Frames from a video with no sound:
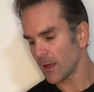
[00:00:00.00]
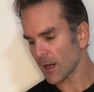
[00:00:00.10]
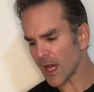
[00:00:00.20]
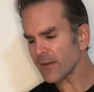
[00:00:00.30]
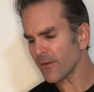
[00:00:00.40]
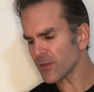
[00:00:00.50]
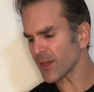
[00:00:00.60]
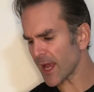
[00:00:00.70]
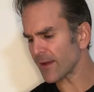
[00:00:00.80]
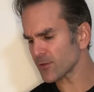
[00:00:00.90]
Kind of
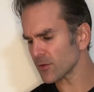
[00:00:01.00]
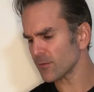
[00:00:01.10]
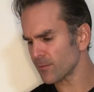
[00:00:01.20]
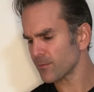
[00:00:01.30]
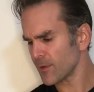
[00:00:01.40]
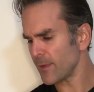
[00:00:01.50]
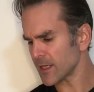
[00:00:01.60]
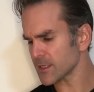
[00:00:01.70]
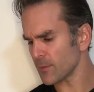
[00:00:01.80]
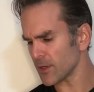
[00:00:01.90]
everything after the
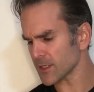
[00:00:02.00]
medicine ball